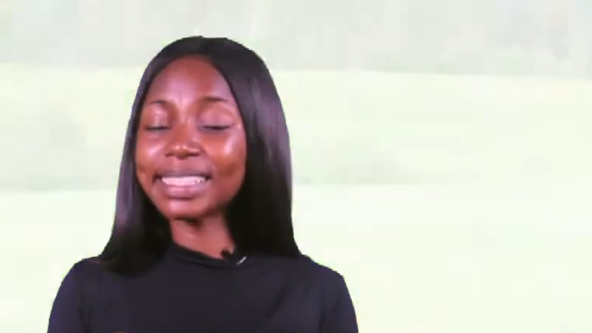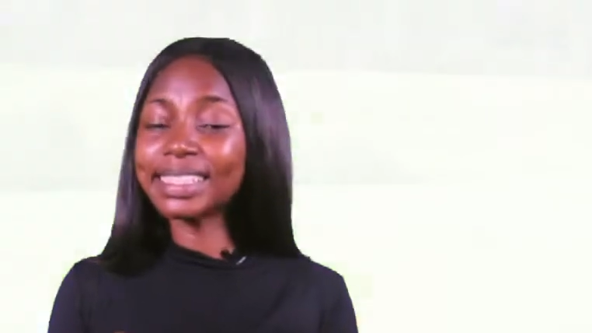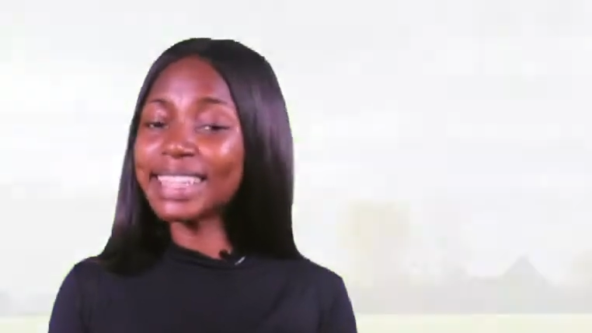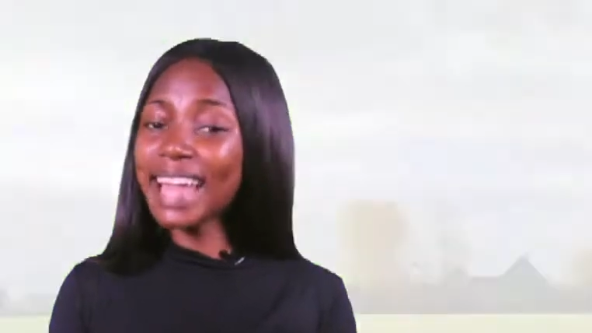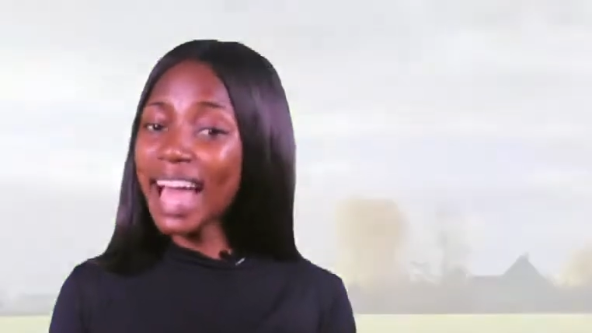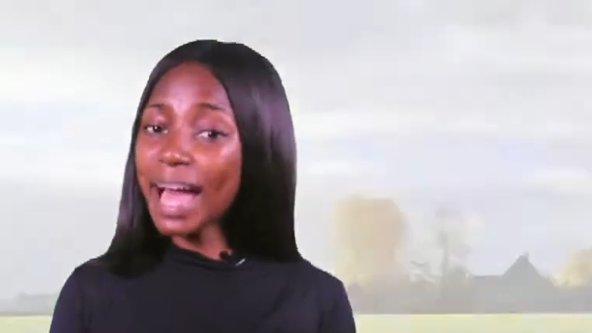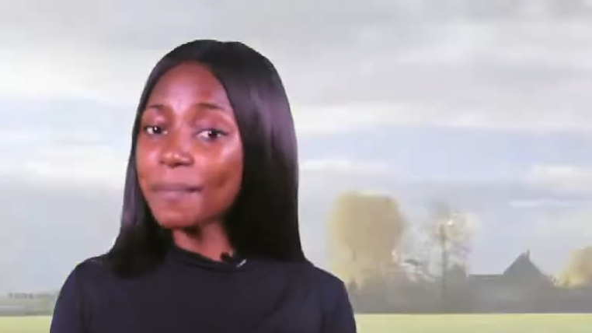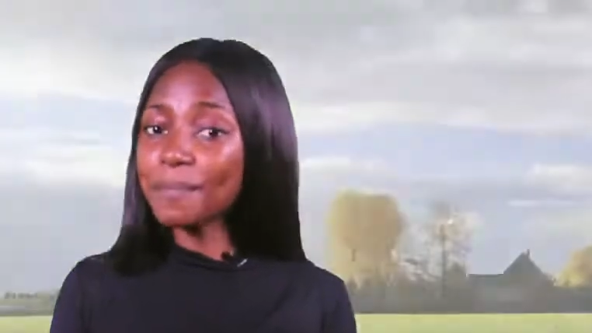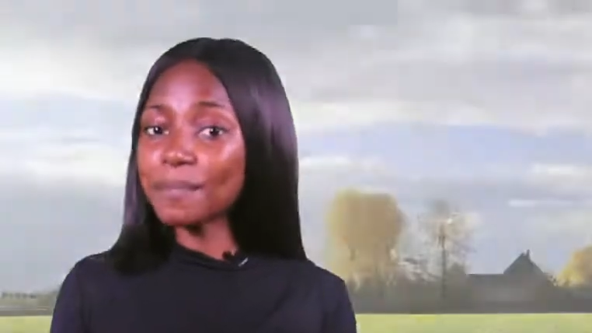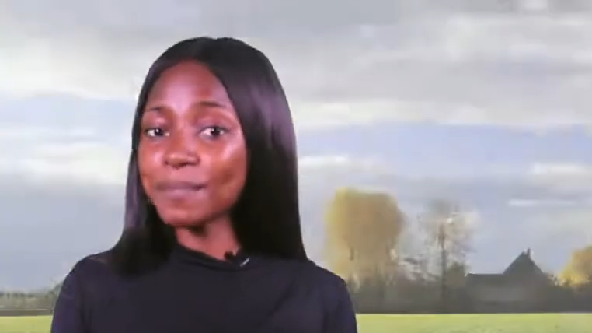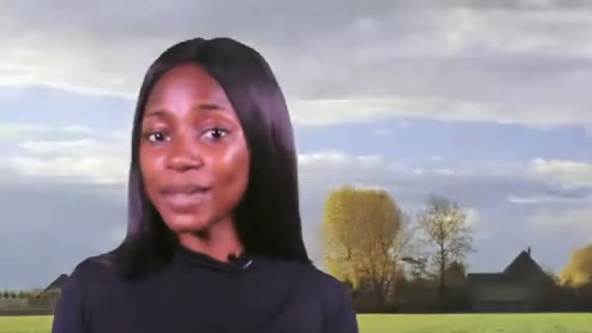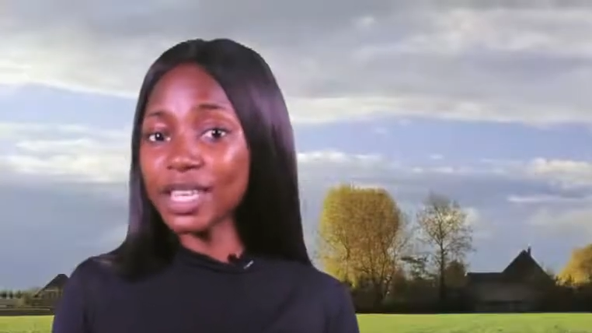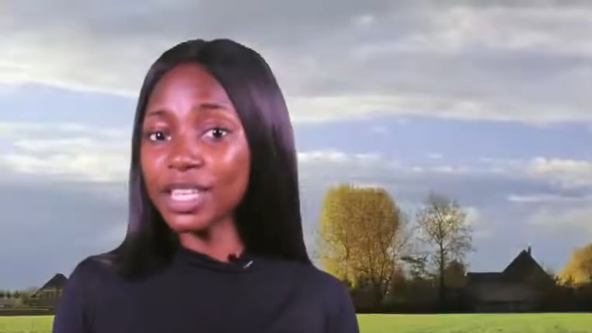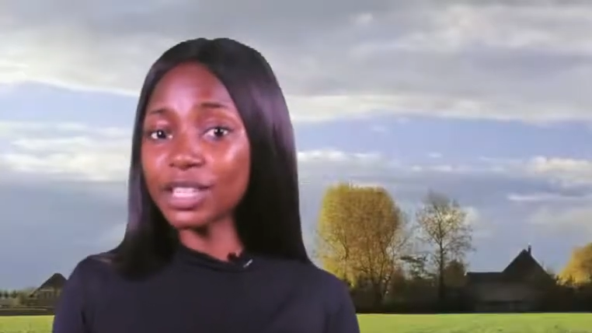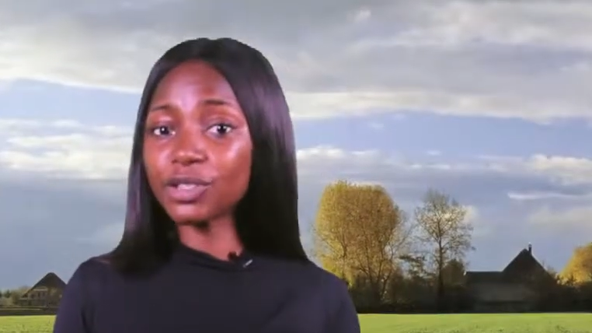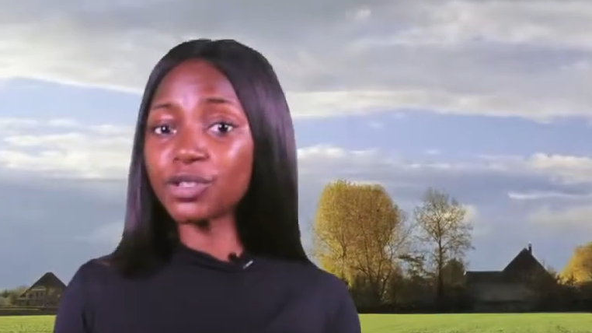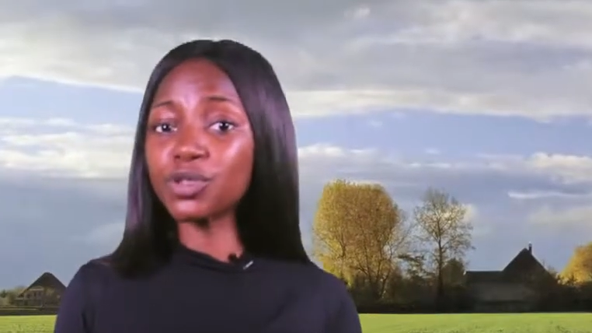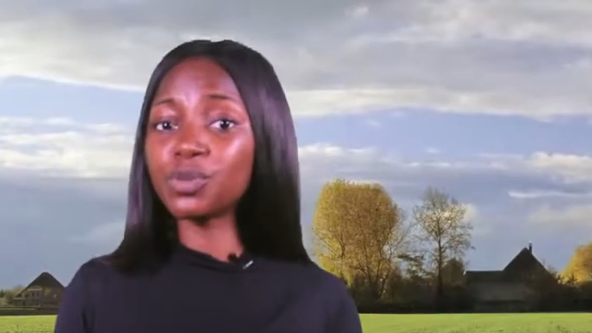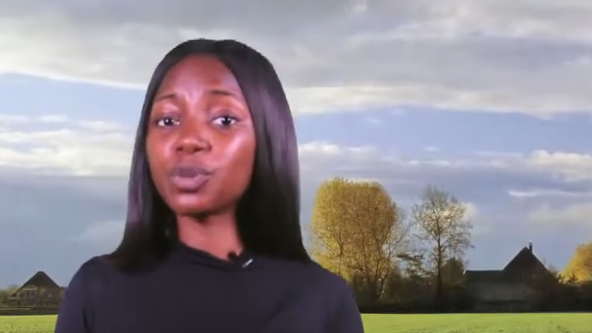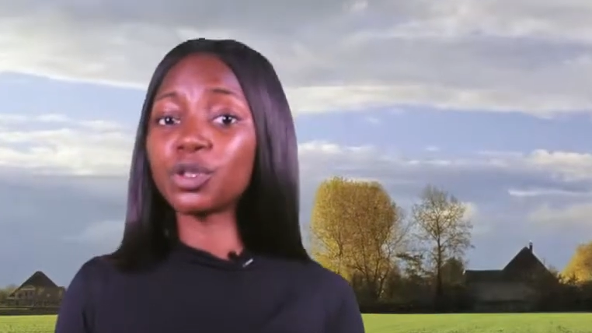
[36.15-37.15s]
That
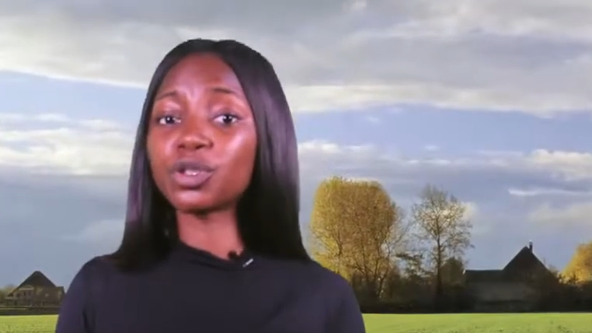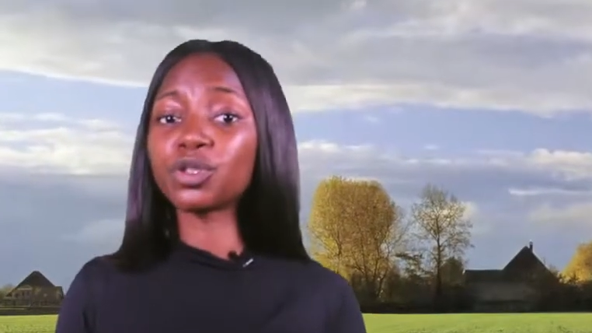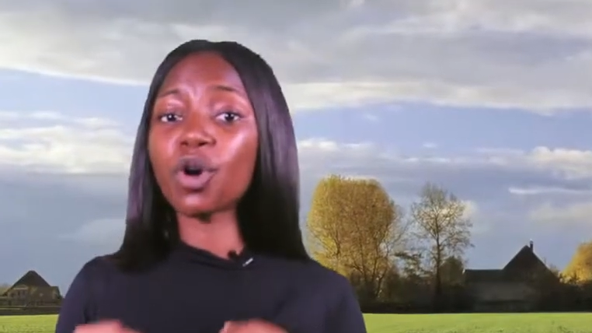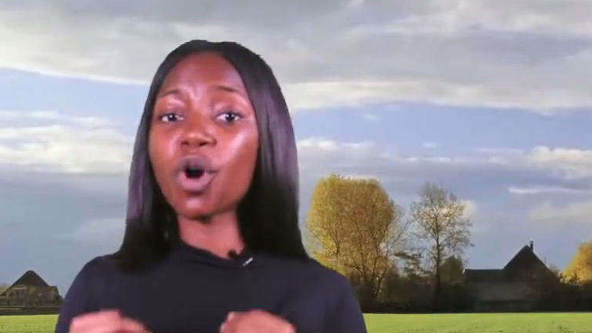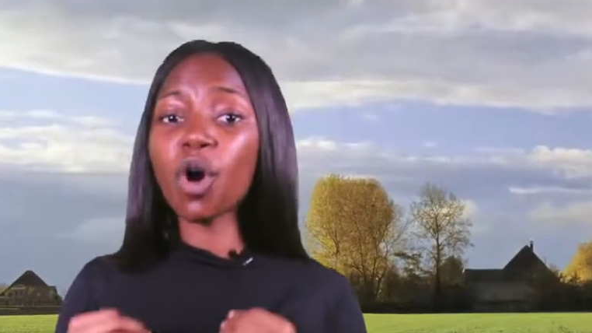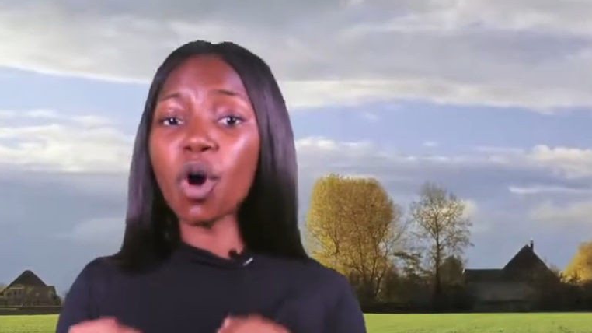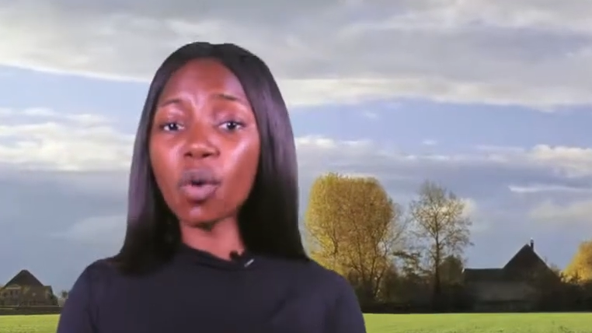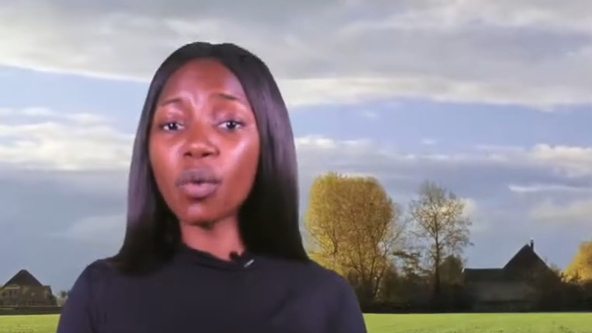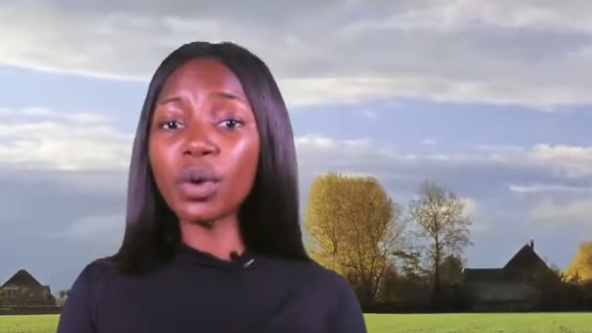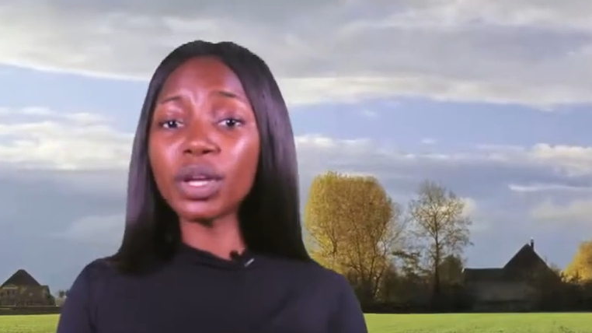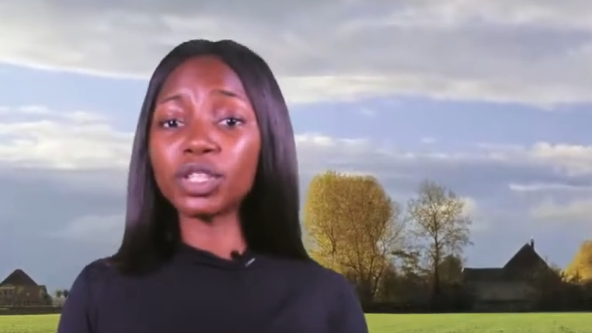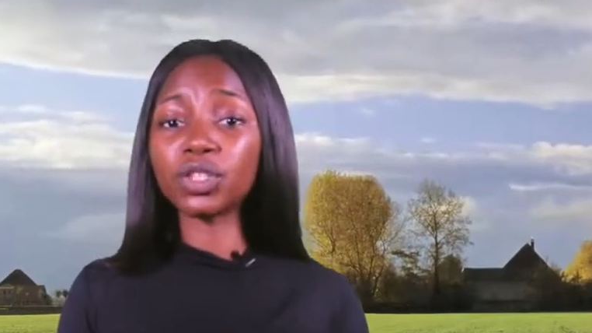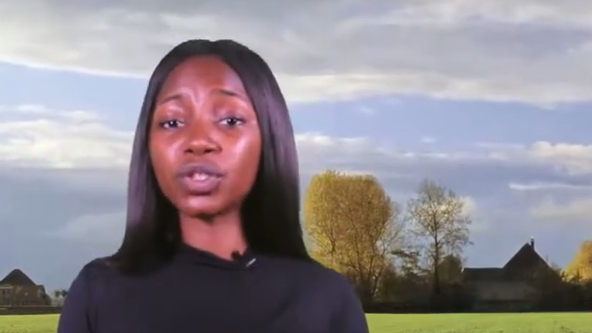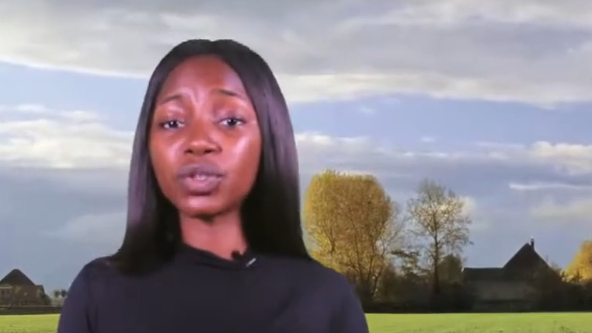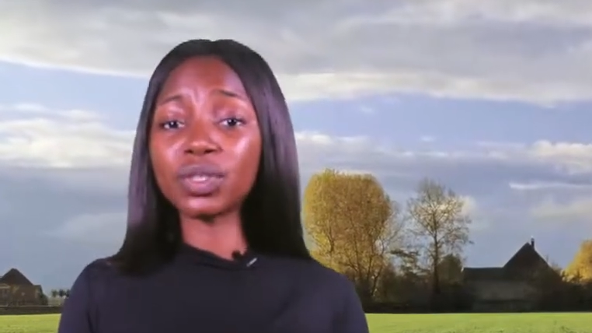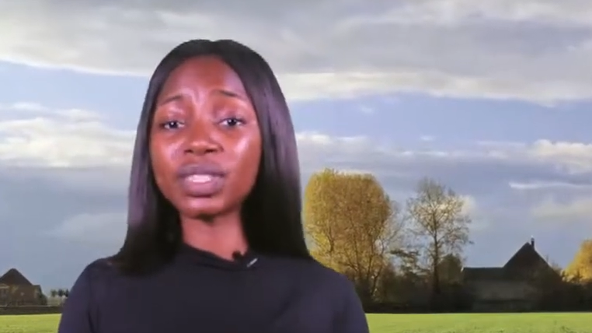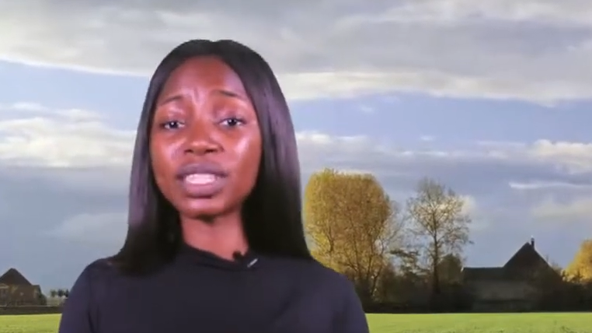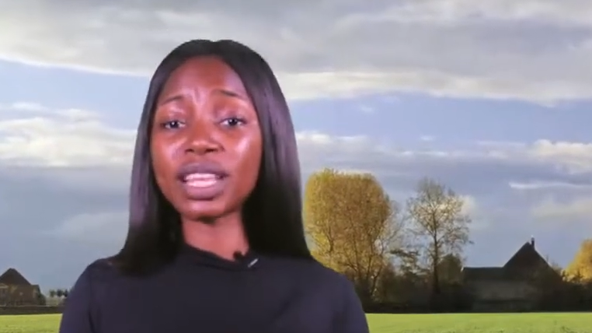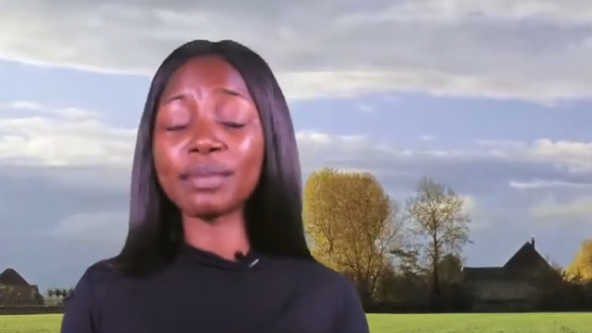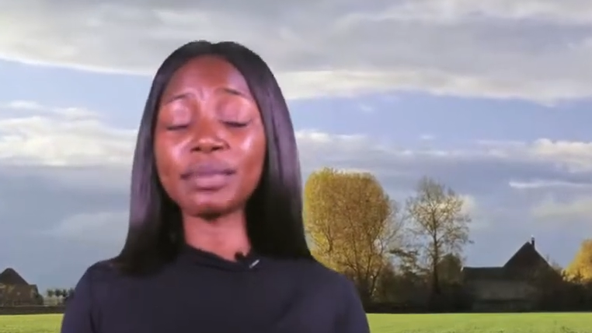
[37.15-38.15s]
means you must always
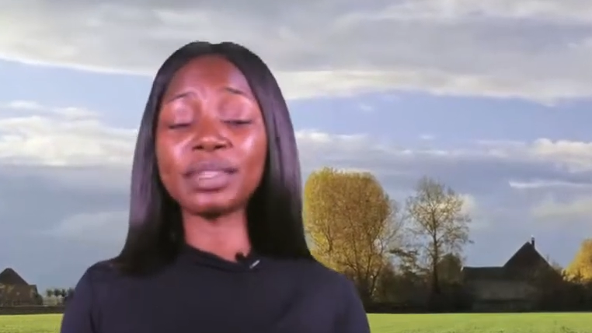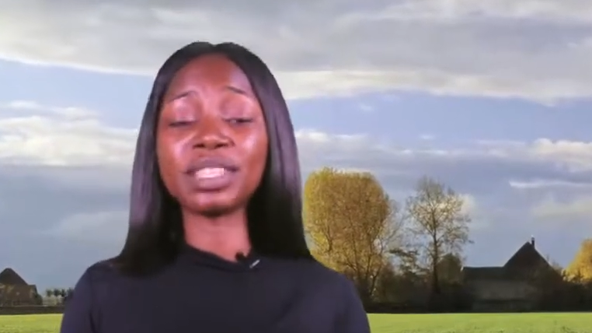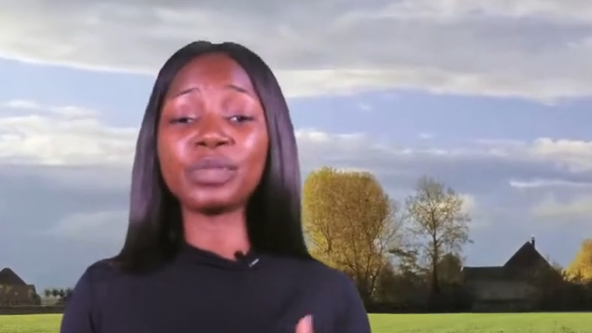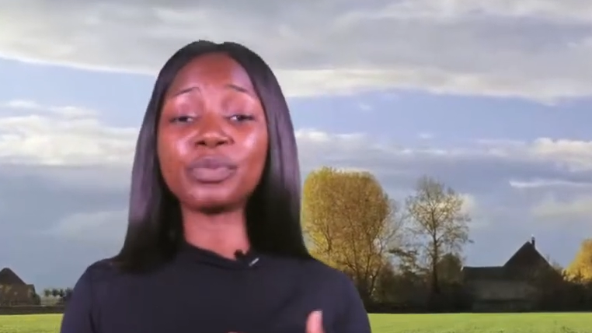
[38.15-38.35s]
use them in